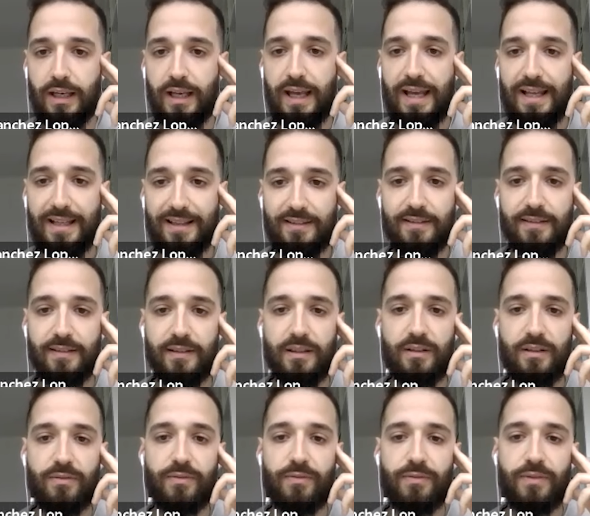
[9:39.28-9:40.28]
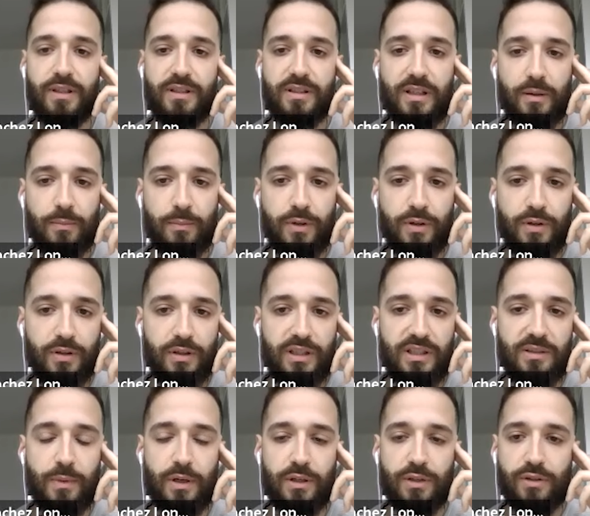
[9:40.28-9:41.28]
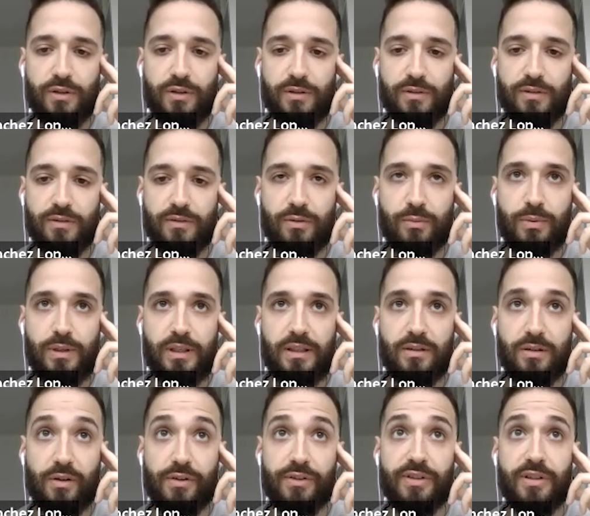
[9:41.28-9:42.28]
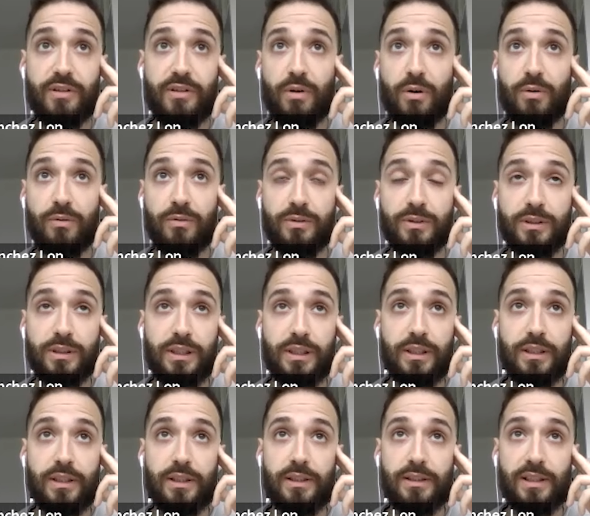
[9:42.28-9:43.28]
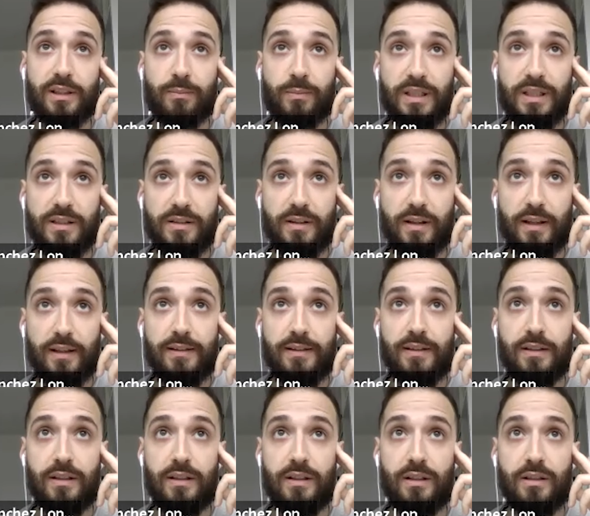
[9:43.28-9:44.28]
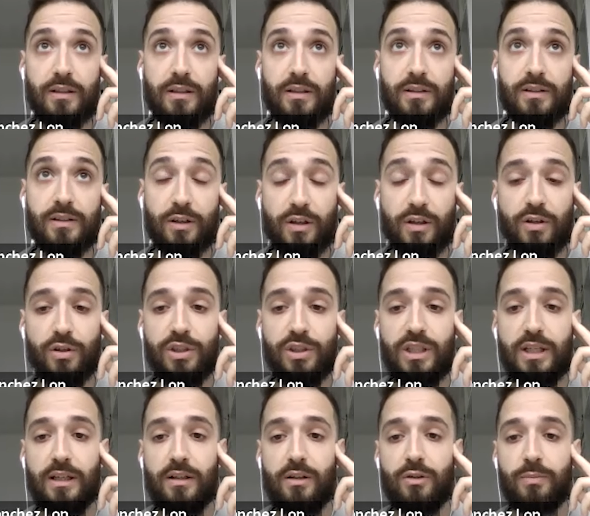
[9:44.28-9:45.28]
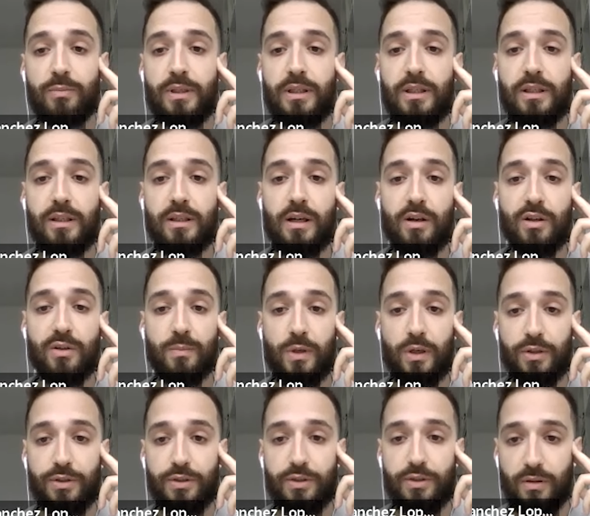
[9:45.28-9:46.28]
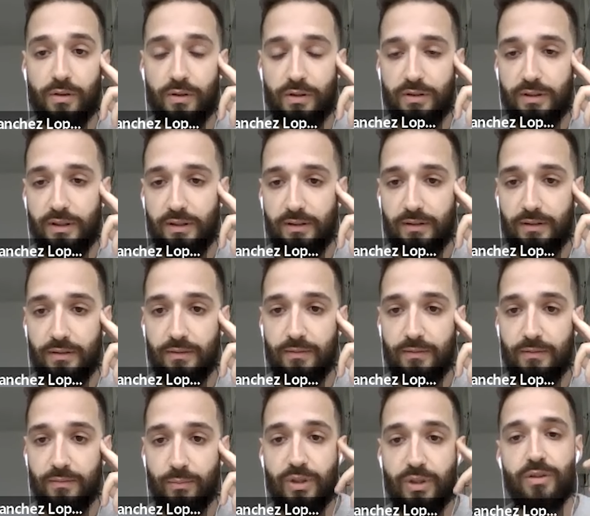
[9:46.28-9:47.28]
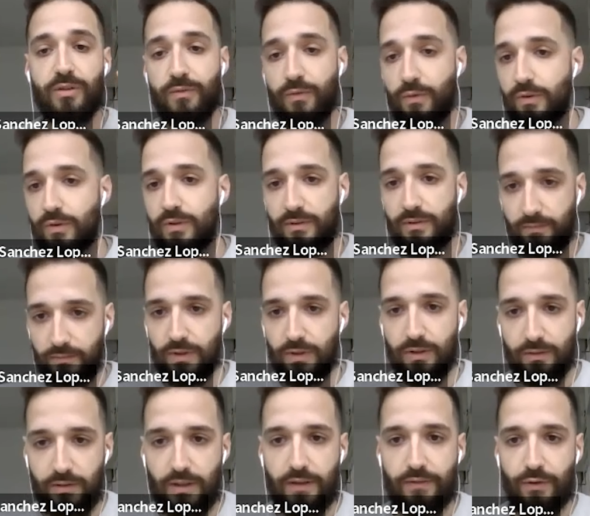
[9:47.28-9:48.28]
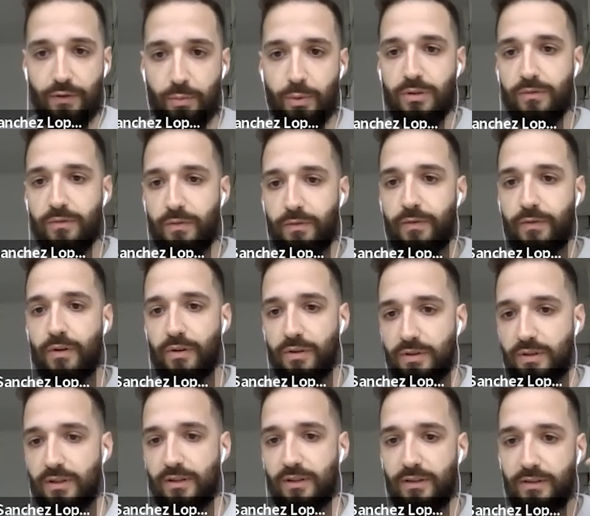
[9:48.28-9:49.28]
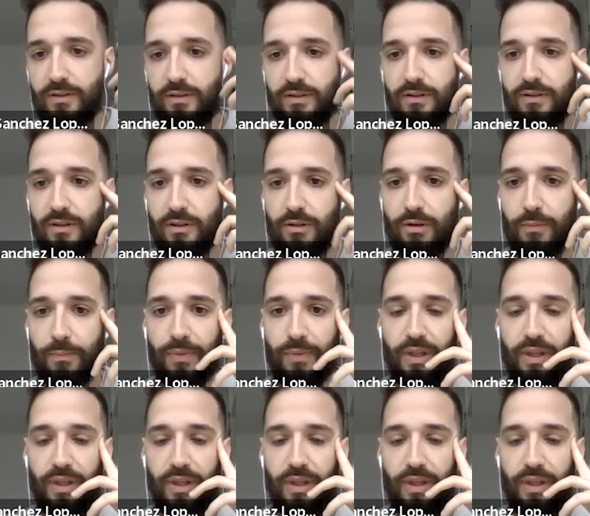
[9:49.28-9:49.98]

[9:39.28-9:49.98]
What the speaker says: And if this number is measured to be non-zero, that means that the dark energy cannot be a cosmological constant, because of course, a derivative of a constant is zero.